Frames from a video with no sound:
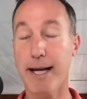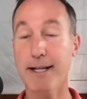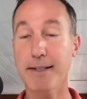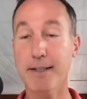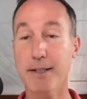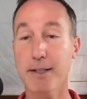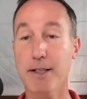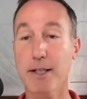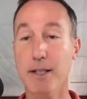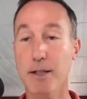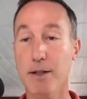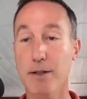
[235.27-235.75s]

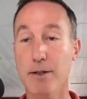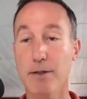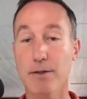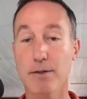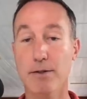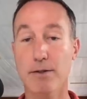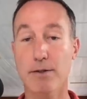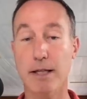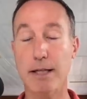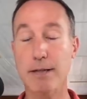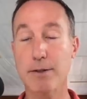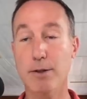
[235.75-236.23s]

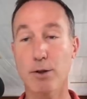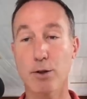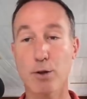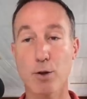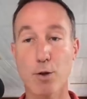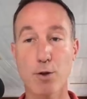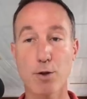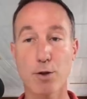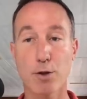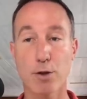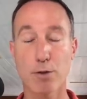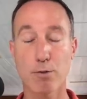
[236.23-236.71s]
entities,
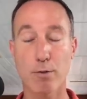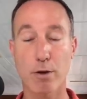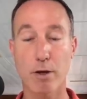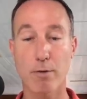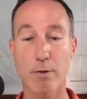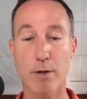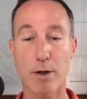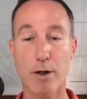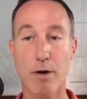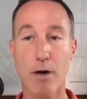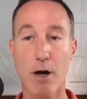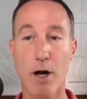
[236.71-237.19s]
institutions, whatever
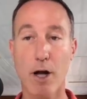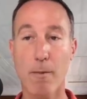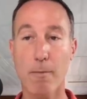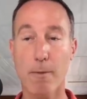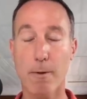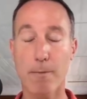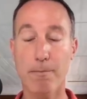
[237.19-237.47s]
you want to call them,